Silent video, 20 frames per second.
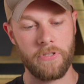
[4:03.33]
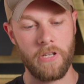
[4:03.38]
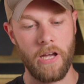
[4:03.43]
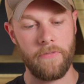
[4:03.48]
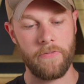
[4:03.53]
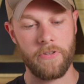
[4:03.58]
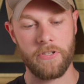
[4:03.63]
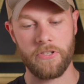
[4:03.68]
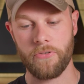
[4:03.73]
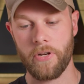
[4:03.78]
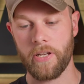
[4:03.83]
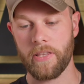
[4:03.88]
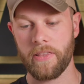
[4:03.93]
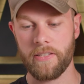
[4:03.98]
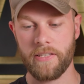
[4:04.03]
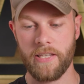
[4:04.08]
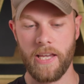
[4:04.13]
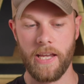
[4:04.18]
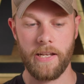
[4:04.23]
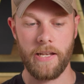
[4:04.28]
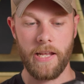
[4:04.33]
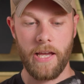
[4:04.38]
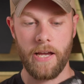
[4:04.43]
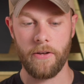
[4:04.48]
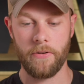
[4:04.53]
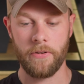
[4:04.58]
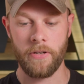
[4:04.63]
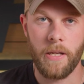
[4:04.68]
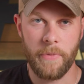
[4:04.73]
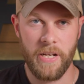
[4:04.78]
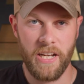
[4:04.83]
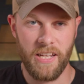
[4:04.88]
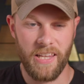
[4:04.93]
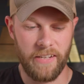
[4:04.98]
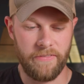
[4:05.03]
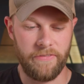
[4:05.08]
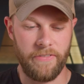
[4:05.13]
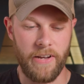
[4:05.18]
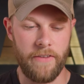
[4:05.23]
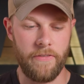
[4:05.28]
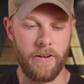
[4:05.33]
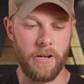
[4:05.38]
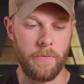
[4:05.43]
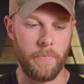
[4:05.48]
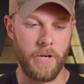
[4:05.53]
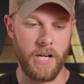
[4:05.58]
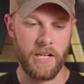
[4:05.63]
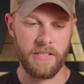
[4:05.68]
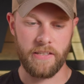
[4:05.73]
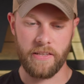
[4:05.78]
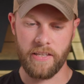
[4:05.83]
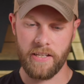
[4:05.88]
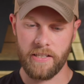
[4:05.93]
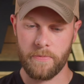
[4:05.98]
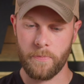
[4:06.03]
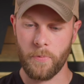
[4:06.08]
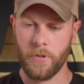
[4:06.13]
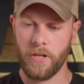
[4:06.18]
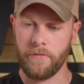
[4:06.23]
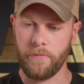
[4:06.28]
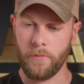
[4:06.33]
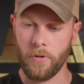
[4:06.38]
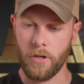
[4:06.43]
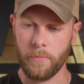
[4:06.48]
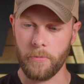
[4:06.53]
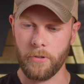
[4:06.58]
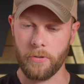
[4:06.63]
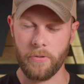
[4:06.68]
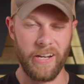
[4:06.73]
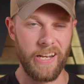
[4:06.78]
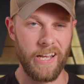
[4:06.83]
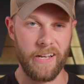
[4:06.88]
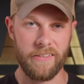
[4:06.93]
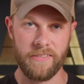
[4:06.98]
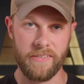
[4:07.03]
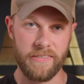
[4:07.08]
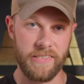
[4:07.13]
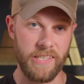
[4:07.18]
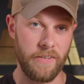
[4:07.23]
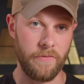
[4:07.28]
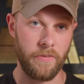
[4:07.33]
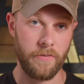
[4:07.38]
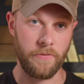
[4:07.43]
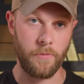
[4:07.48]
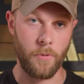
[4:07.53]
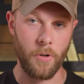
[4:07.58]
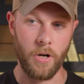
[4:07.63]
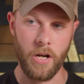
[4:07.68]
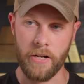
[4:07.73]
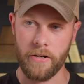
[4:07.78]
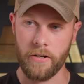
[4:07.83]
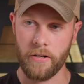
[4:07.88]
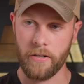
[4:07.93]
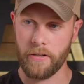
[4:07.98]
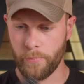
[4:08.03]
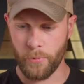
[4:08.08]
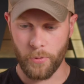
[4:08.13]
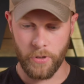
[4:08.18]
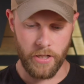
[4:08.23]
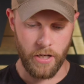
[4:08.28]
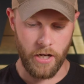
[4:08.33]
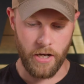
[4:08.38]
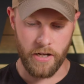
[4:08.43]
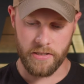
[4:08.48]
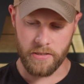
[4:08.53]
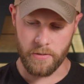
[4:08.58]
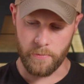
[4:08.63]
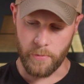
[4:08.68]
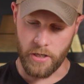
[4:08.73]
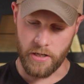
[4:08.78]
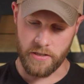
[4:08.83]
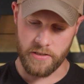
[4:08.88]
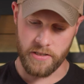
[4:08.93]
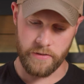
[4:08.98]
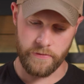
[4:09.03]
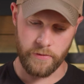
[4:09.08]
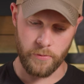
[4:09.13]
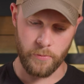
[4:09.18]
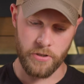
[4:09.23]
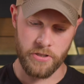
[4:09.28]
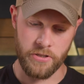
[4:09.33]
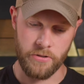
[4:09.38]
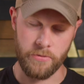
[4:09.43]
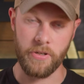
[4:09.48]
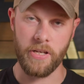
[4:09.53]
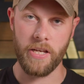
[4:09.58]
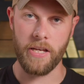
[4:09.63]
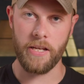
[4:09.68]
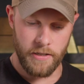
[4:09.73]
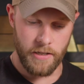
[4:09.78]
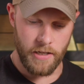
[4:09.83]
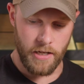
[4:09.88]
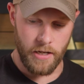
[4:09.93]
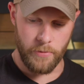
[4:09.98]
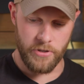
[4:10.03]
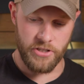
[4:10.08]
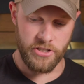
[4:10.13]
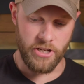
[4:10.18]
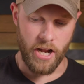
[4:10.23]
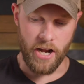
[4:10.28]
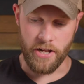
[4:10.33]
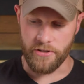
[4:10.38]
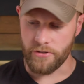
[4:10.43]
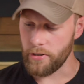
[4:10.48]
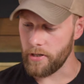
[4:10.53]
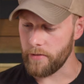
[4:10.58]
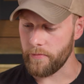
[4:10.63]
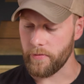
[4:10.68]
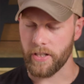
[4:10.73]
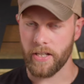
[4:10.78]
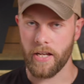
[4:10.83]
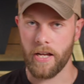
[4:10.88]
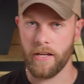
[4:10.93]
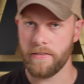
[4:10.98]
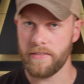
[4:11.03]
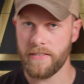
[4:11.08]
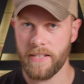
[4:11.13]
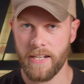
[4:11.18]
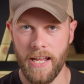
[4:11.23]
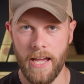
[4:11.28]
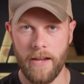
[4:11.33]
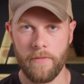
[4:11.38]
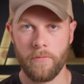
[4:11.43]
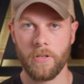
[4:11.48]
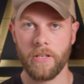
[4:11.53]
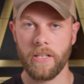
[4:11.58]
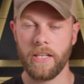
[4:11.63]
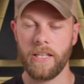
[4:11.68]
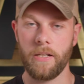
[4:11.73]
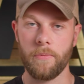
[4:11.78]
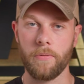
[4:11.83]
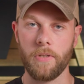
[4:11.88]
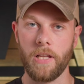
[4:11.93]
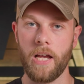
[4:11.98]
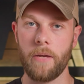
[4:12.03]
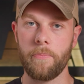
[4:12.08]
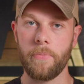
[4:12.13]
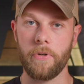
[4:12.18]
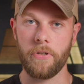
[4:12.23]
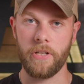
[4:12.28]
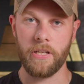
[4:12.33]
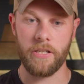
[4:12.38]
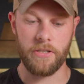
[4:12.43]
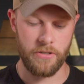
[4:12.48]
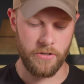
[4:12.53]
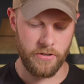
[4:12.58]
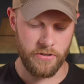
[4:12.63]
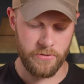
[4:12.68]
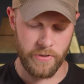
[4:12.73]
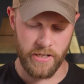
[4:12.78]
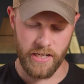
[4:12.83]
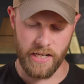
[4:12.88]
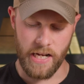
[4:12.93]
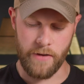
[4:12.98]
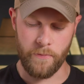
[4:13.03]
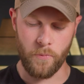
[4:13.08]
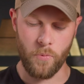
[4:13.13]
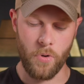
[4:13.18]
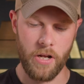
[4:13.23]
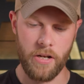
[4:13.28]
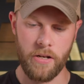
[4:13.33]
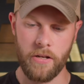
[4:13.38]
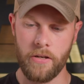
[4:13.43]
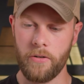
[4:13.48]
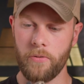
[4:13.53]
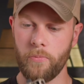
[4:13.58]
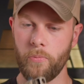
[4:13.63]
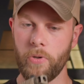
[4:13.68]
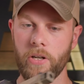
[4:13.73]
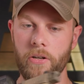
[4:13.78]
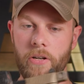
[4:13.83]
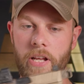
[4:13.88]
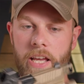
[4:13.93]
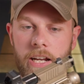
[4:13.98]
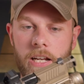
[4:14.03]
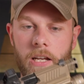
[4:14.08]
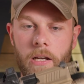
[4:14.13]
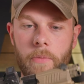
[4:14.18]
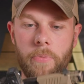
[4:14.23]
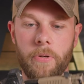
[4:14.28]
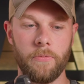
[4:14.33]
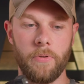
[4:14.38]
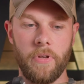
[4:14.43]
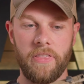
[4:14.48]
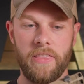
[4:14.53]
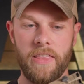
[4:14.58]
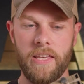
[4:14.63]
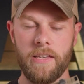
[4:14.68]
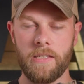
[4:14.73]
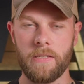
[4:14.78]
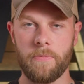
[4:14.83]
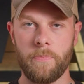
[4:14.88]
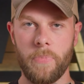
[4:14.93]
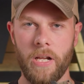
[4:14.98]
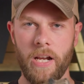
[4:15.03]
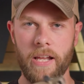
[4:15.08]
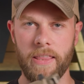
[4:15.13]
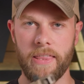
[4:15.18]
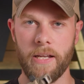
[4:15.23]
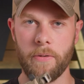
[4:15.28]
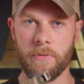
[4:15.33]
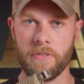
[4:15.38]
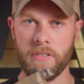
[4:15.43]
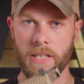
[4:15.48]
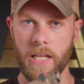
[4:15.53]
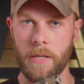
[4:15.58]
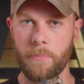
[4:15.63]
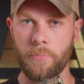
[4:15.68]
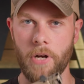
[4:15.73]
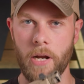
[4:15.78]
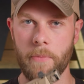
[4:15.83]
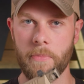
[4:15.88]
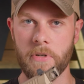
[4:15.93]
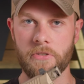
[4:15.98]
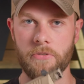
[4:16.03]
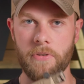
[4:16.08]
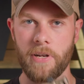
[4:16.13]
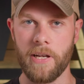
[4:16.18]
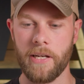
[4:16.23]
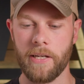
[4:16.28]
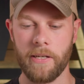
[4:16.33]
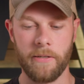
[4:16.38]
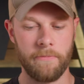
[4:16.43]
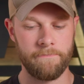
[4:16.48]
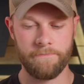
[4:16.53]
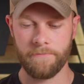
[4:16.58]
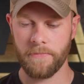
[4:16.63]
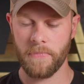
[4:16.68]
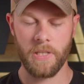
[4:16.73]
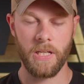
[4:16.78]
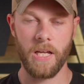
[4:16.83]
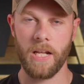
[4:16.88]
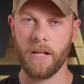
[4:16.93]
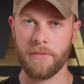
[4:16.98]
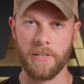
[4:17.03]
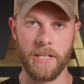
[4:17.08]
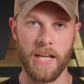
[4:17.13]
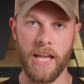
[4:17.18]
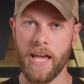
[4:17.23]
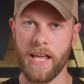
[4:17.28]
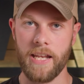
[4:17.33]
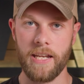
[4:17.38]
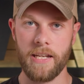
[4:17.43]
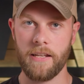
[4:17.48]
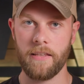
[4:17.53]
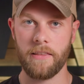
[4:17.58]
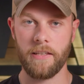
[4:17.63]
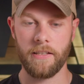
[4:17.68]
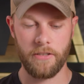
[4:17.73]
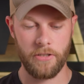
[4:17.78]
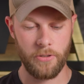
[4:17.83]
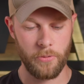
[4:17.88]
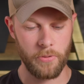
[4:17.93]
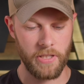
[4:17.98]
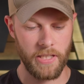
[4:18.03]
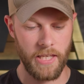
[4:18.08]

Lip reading: off and shrink this can down. Coming in at like 500 bucks, I think it's pretty affordable. Right now it's on sale for 400. Pretty awesome, honestly, for what you get. We shot on two different guns, didn't have really any reliability issues. We did have one weird hiccup with this, but I think it was a light primer strike. I don't think it had anything to do with the